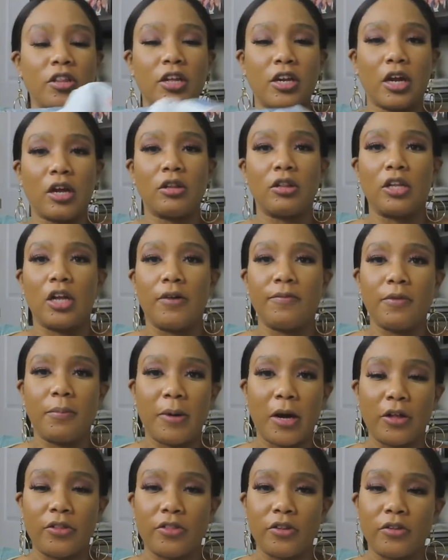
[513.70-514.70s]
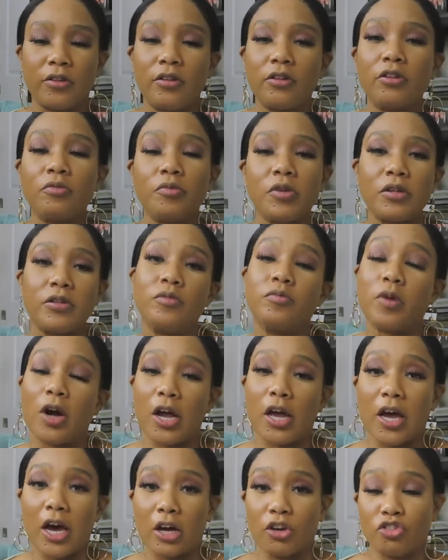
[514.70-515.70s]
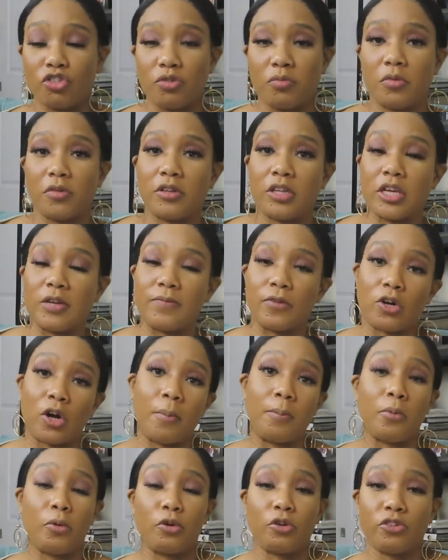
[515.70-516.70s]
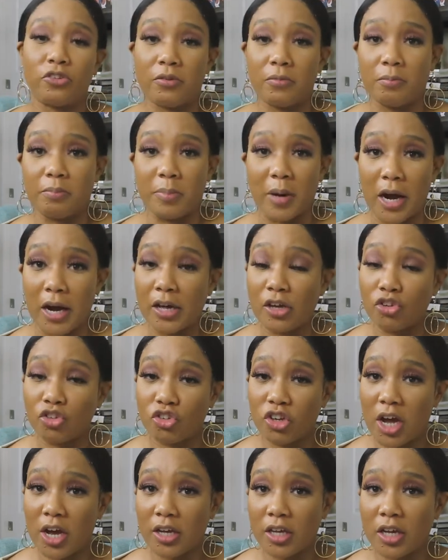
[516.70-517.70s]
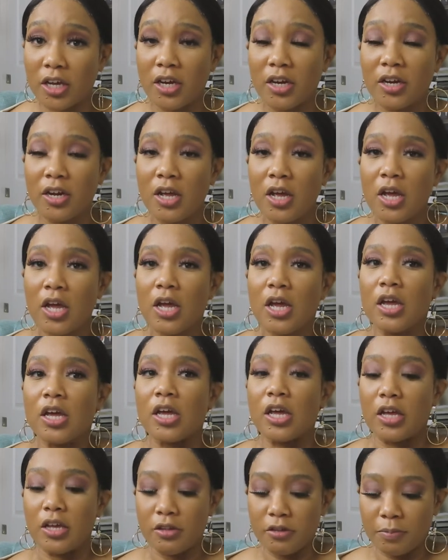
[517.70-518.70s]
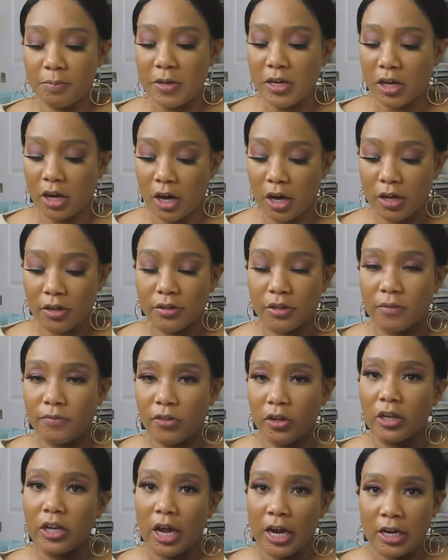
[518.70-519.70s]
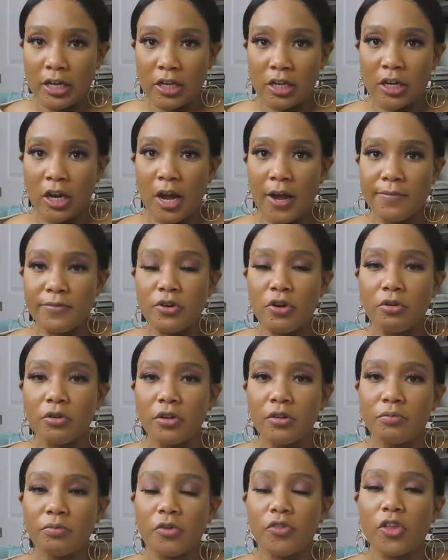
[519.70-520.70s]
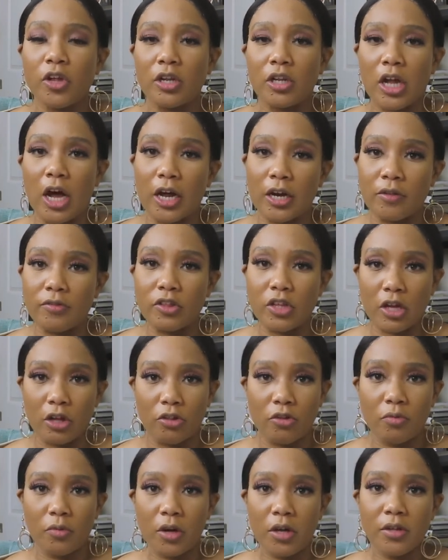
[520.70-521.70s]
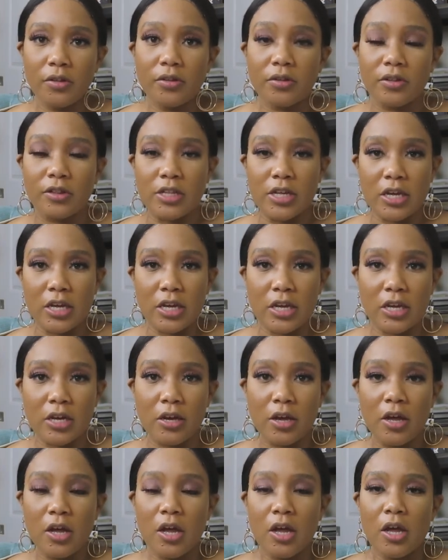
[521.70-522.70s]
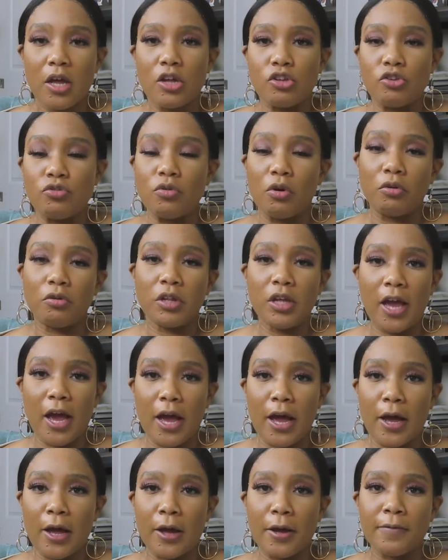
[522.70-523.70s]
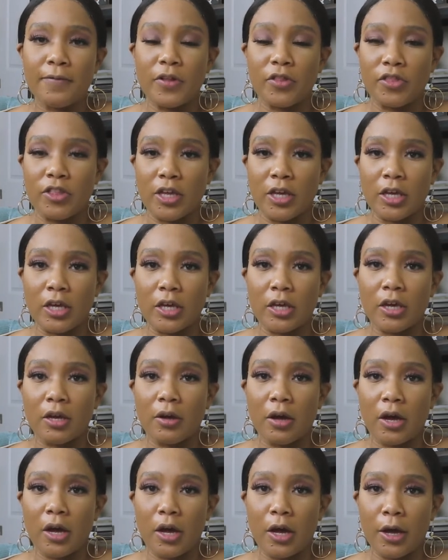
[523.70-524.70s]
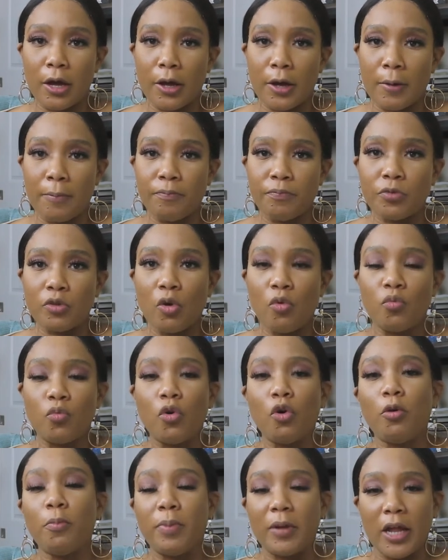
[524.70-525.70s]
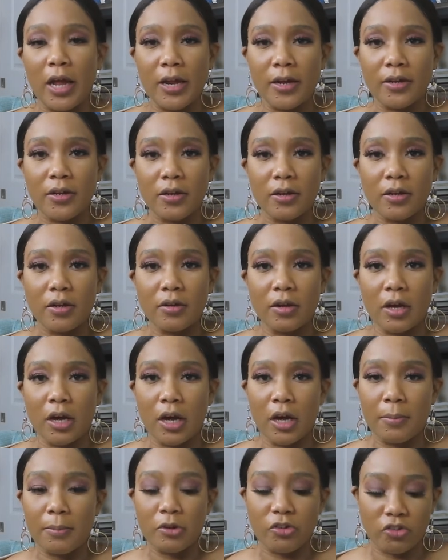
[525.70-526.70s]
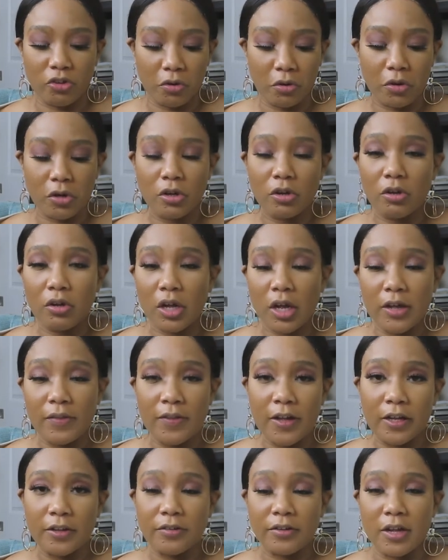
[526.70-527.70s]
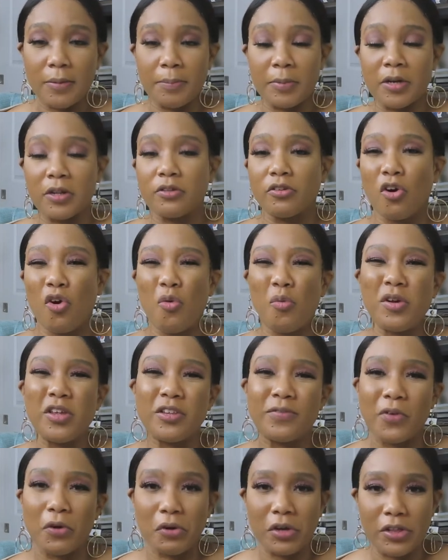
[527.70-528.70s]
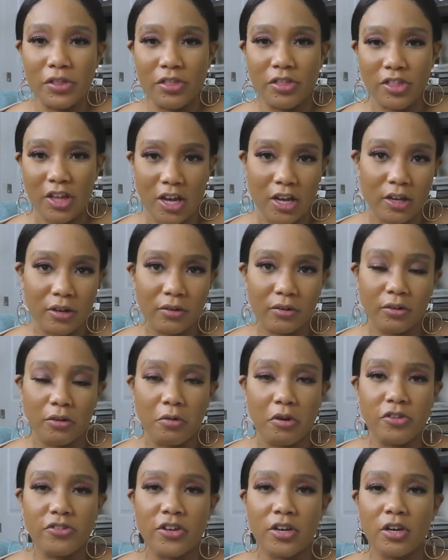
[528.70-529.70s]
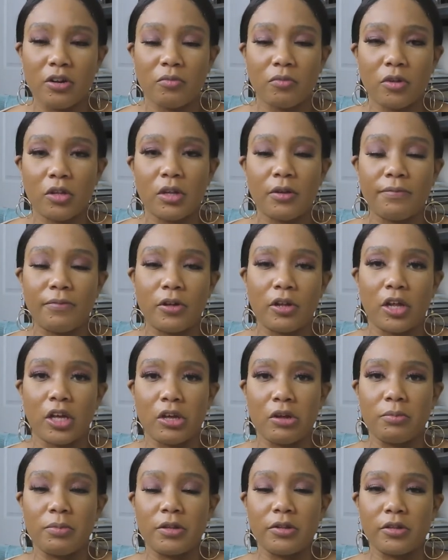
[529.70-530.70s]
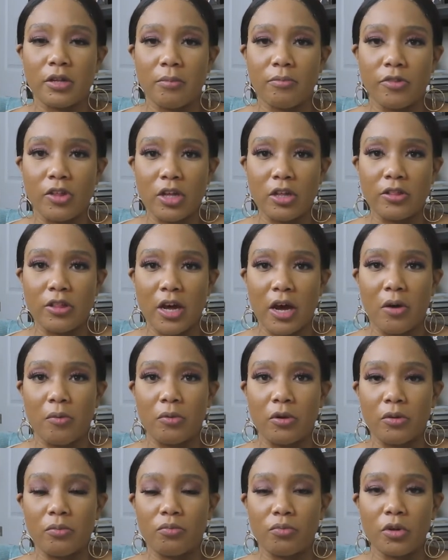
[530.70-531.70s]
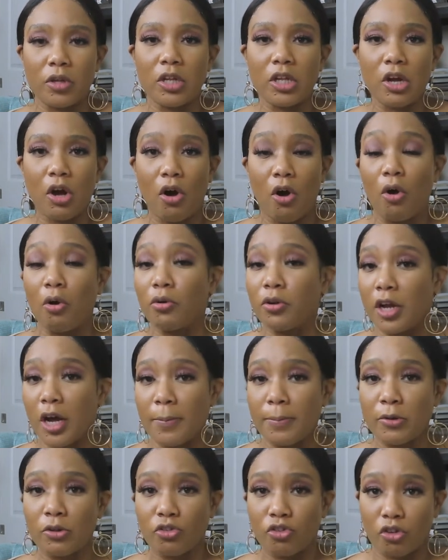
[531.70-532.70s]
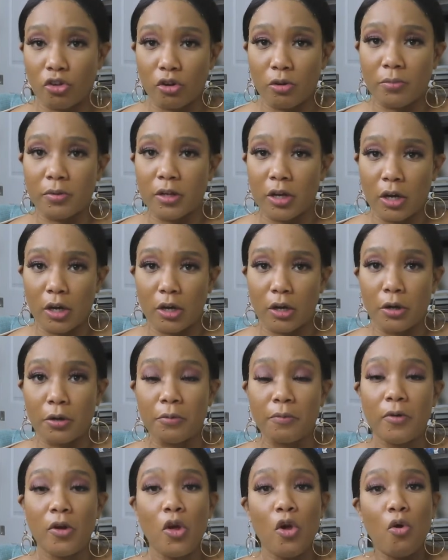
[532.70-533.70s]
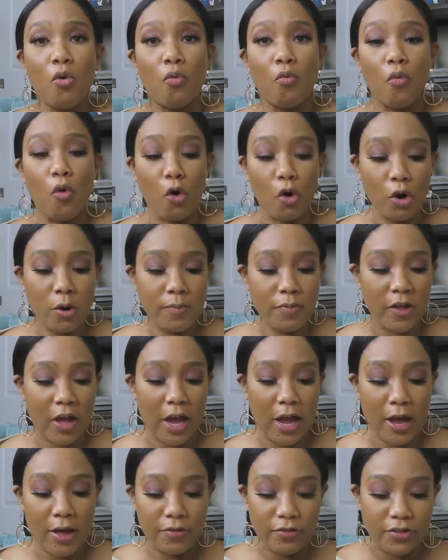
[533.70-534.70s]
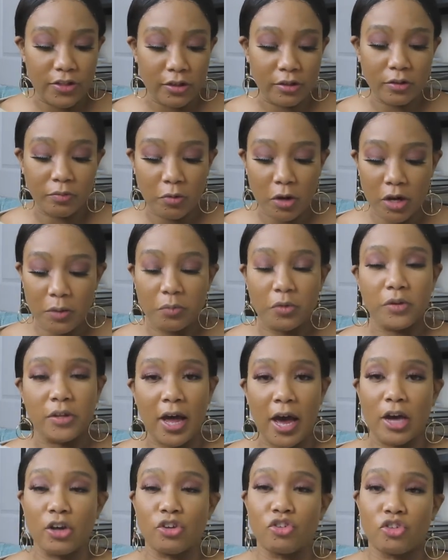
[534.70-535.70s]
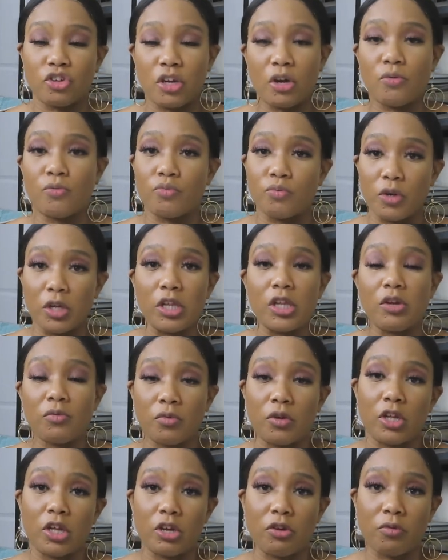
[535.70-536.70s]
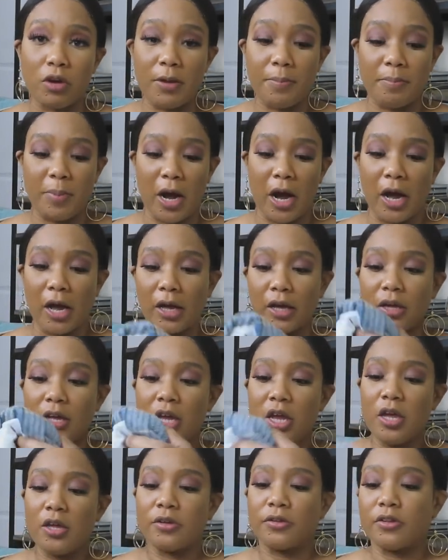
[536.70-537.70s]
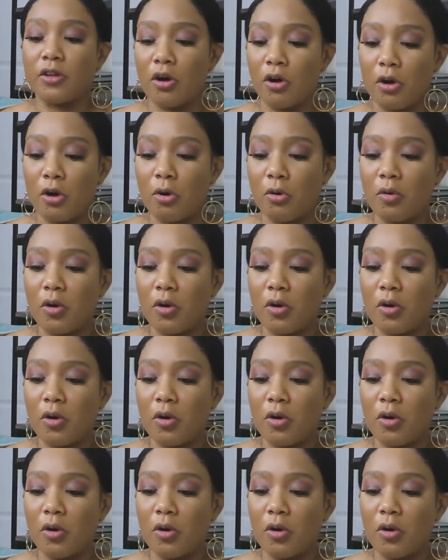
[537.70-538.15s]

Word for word: thing that I love about this, is the reason why I actually was even on board to buy a jacket, is because of the lining. I've noticed with a lot of the other ones, the you only have the um, wool blend Uh, material and that's it, but it's always very thin, so it didn't really feel like it'd be something that would really hold up in terms of warmth. And this one was actually a really really great buy. So